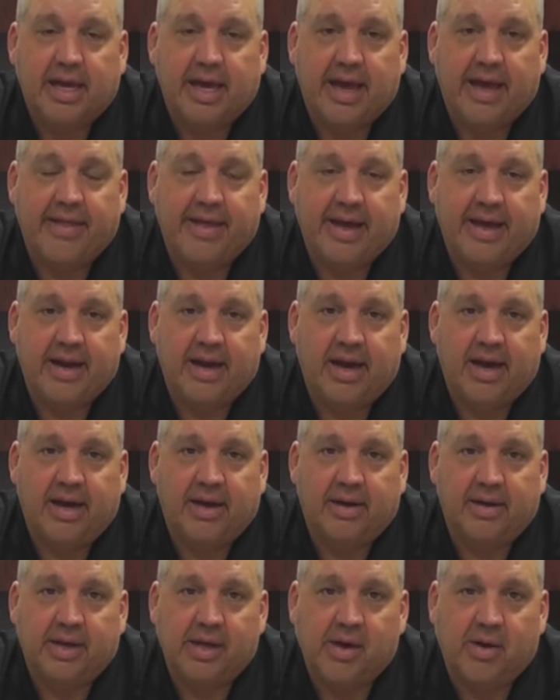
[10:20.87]
and then
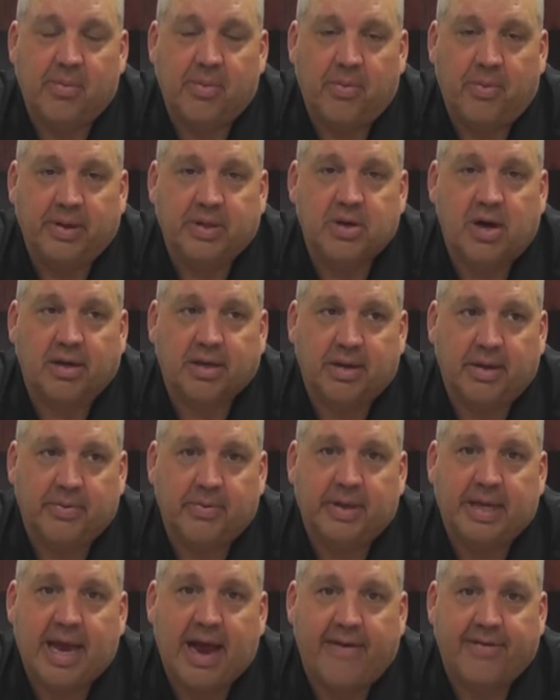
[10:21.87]
but we talked
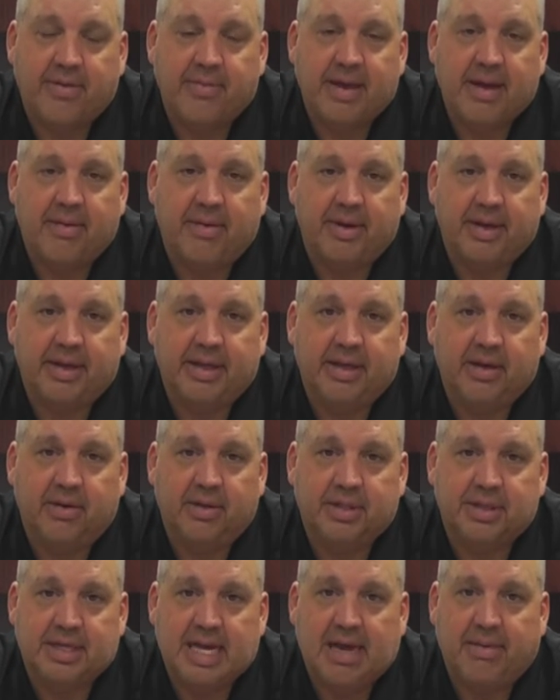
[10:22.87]
that we have to be able
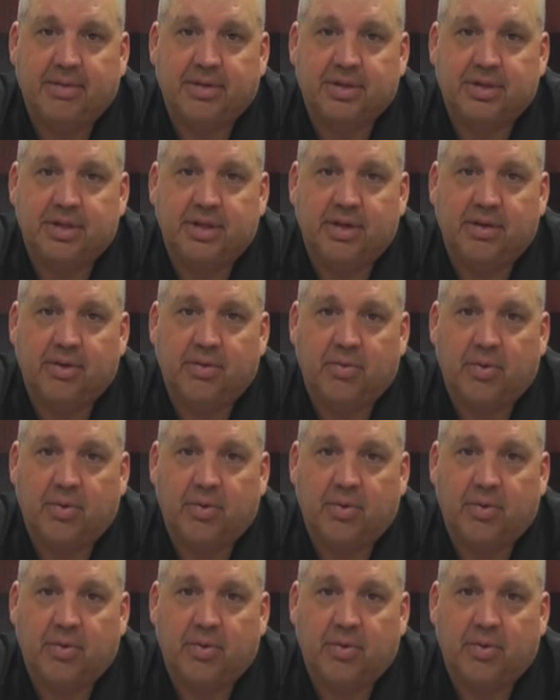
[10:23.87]
to establish the